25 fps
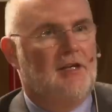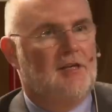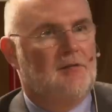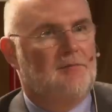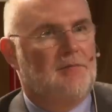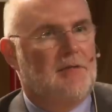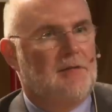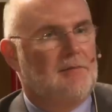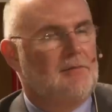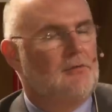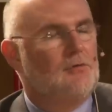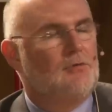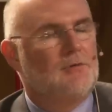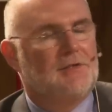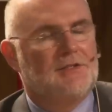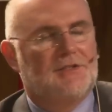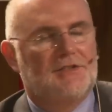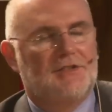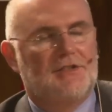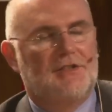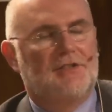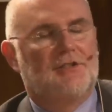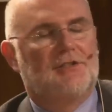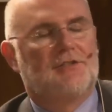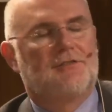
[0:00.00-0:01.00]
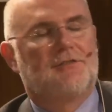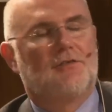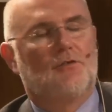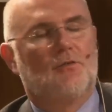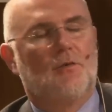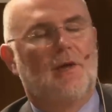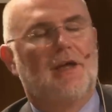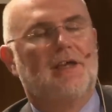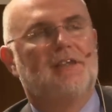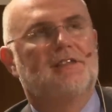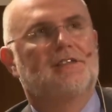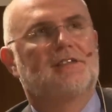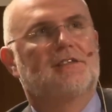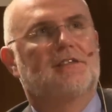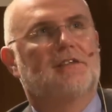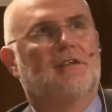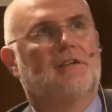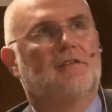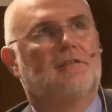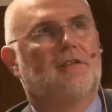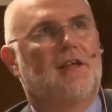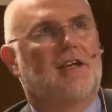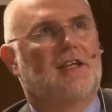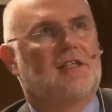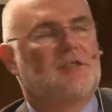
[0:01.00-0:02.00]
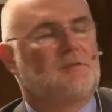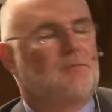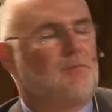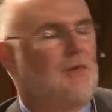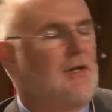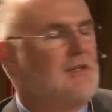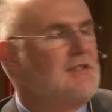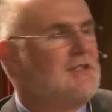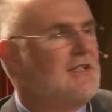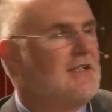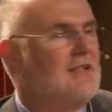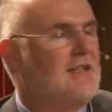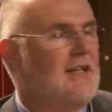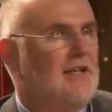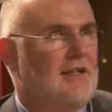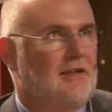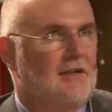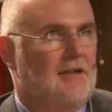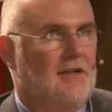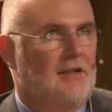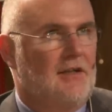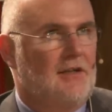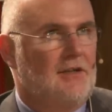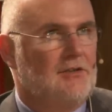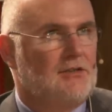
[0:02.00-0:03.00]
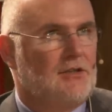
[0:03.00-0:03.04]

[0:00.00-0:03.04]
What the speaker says: And people always search for ways of expressing that.